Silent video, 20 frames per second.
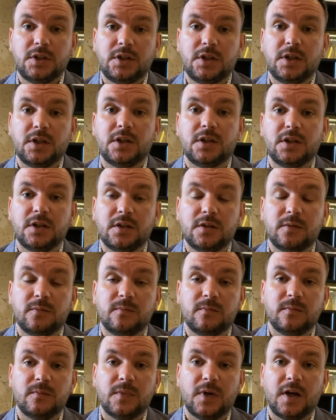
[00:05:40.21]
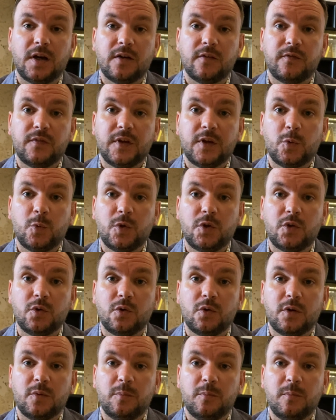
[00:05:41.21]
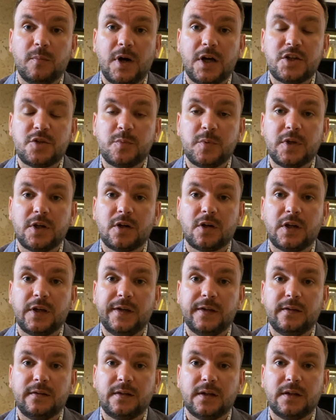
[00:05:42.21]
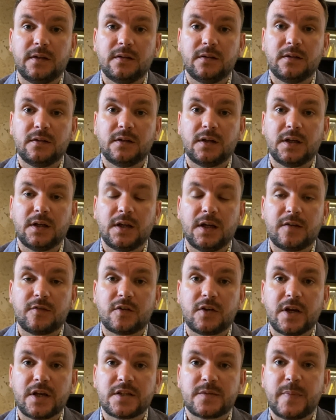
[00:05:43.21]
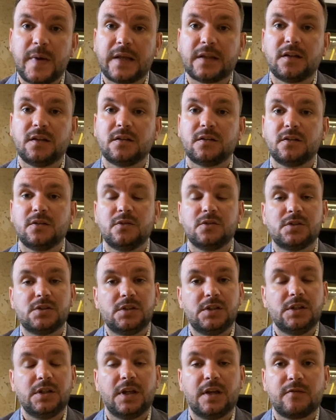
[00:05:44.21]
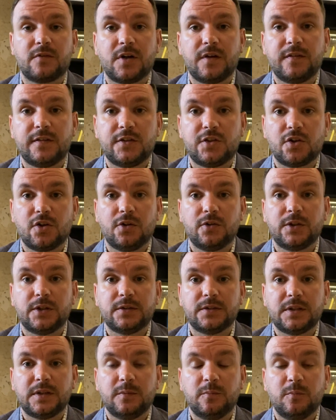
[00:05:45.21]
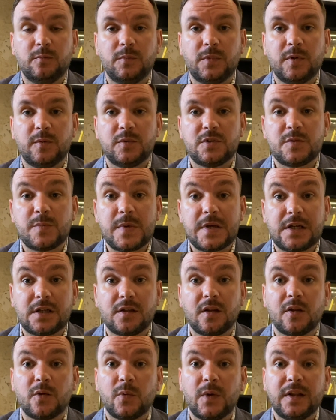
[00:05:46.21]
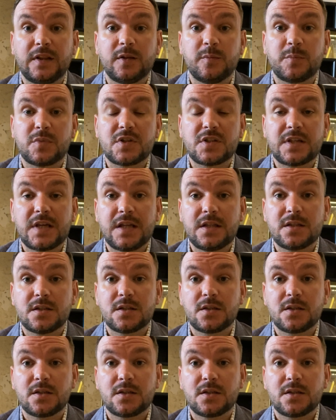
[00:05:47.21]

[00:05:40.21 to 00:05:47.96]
I think we took much bigger hit than I ever expected. Usually, you never have a drawdown that's bigger than 20%.